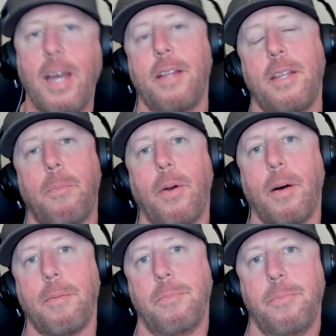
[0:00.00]
have that
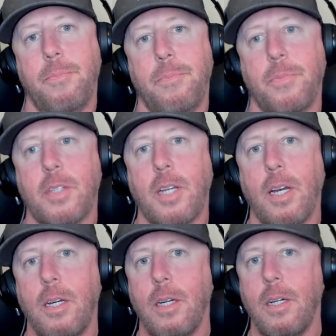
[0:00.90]
problem,
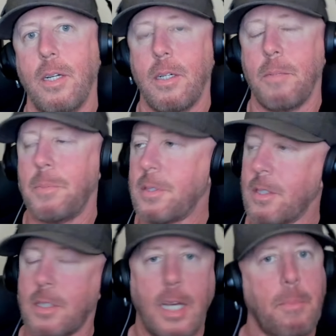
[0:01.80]
okay?
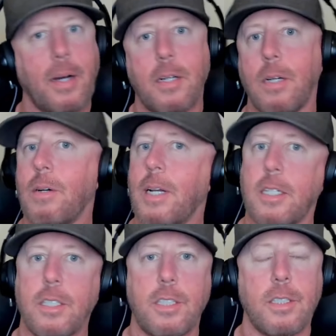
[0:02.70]
Business kept on going
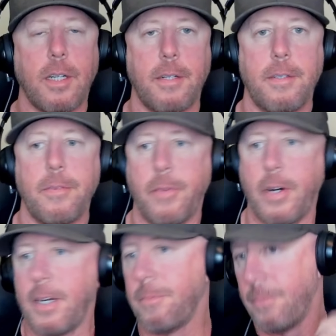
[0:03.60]
like it should,
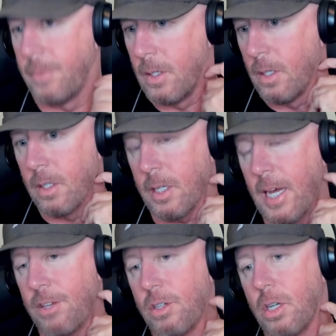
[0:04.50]
right?
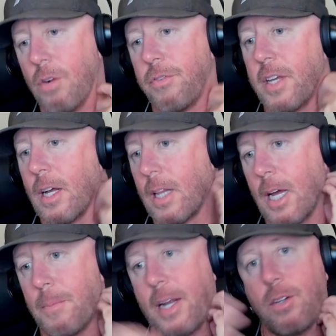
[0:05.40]
Yeah, you can go
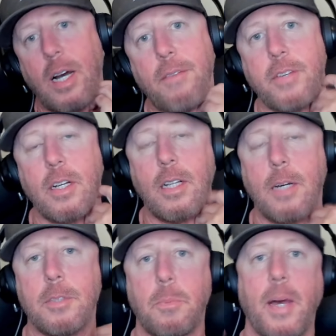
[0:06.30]
VLM, and I do got
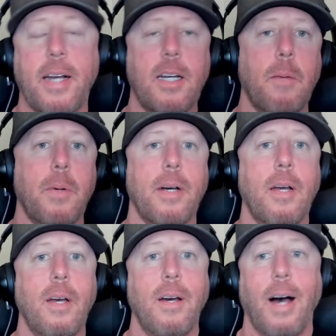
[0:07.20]
VLM as a backup, but
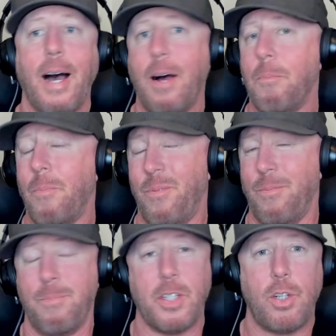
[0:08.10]

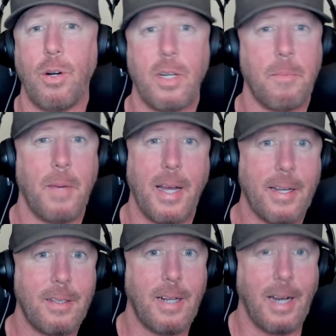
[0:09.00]
majority of my
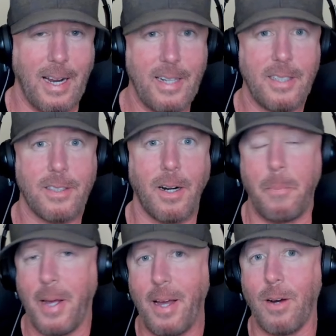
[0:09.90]
clients are
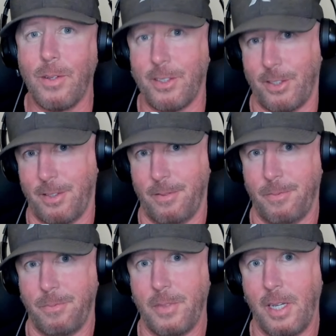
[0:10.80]
pet owners.
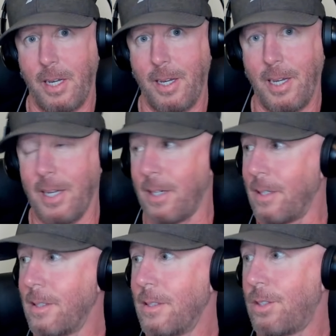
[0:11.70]
And
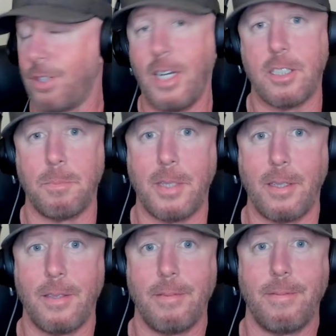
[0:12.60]
trust
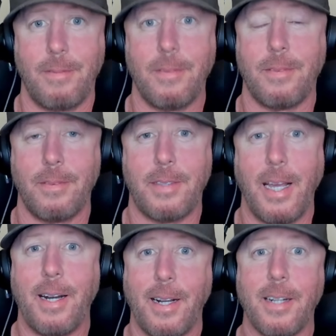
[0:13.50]
me,
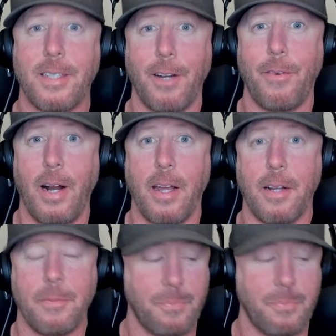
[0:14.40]
they need it done right.